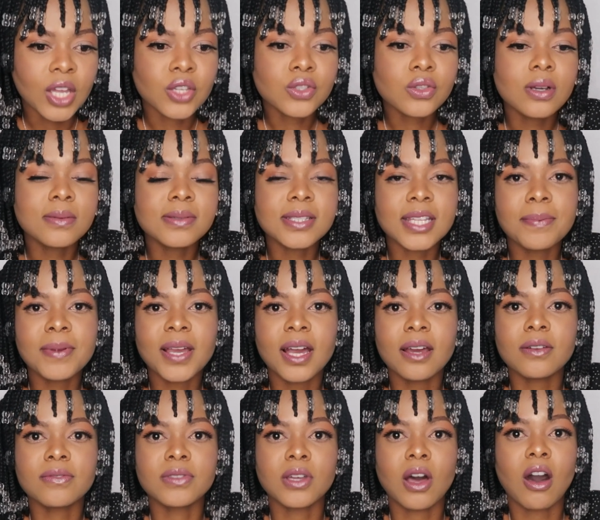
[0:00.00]
So I'm stepping
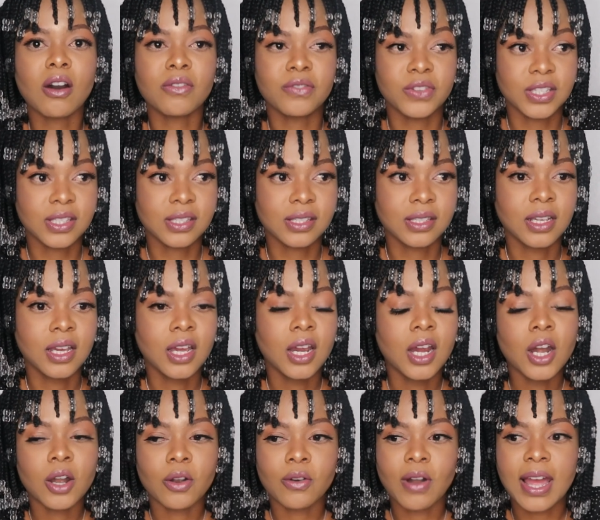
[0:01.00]
out of the office,
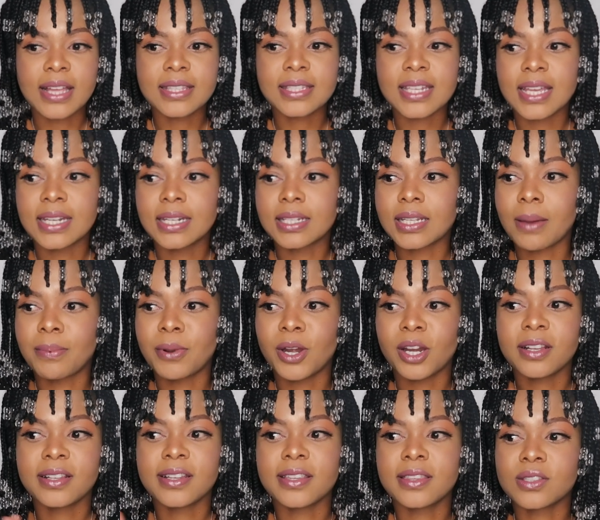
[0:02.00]
right? And
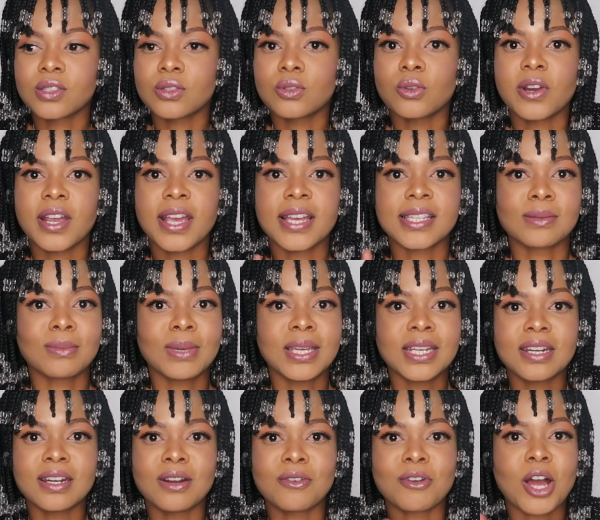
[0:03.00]
apparently the story has
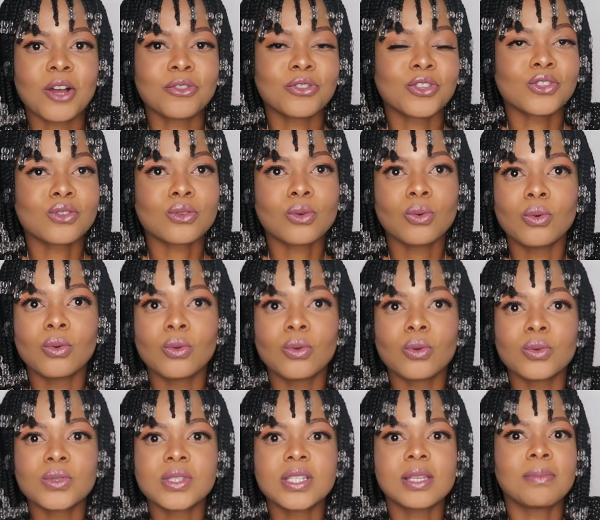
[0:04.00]
made it around the
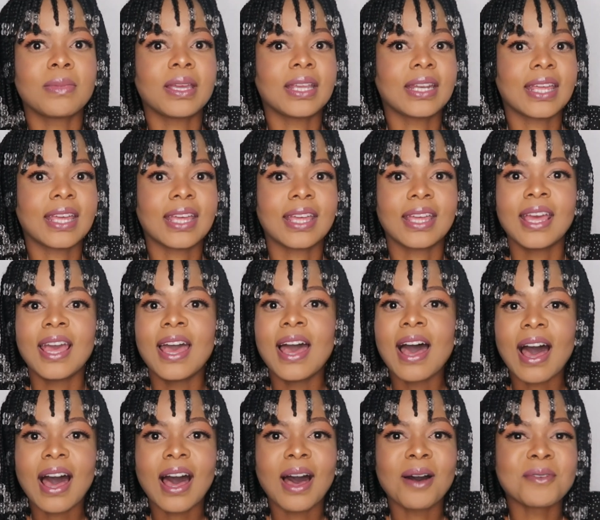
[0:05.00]
school.
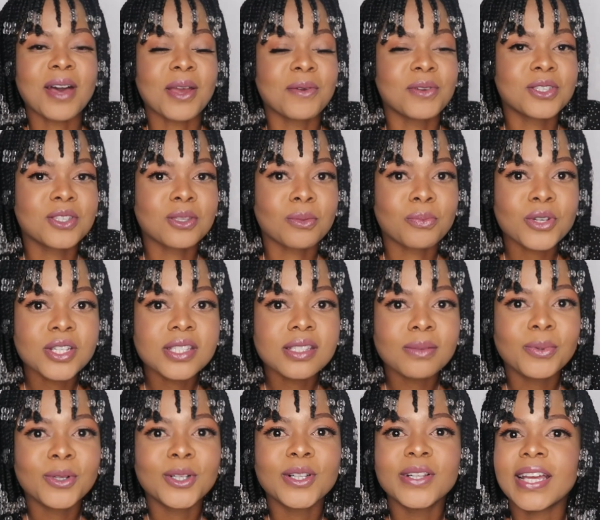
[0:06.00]
I went to the
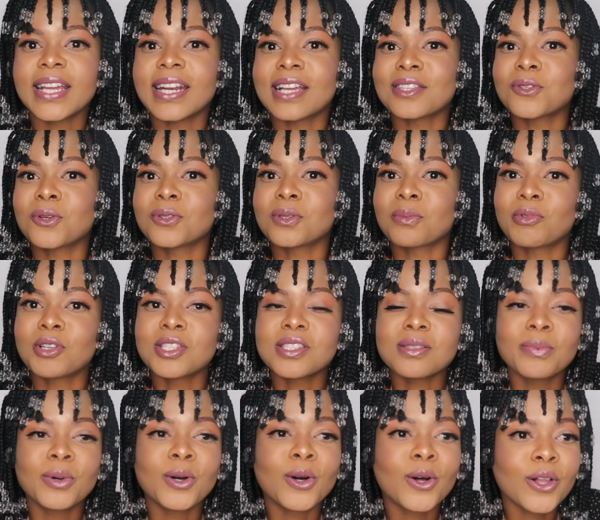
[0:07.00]
principal and I told the
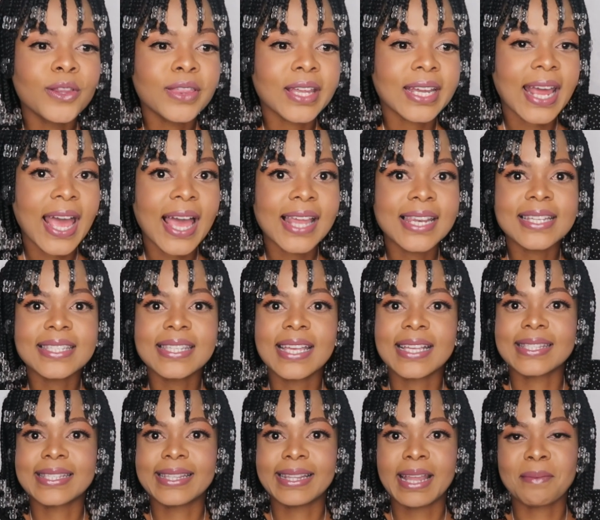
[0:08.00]
principal that Alex
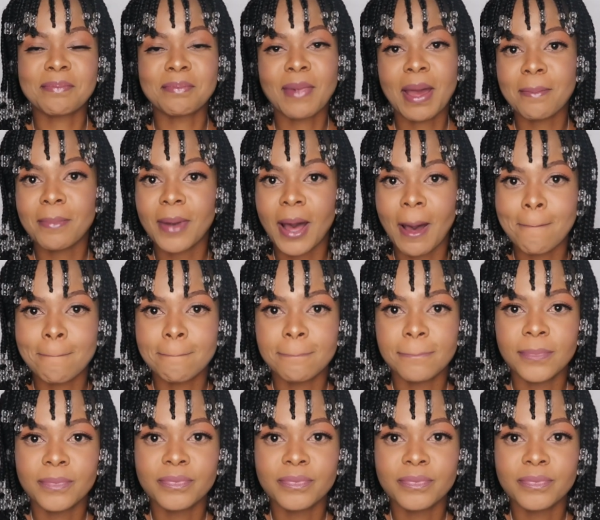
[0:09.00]
has slapped my bum.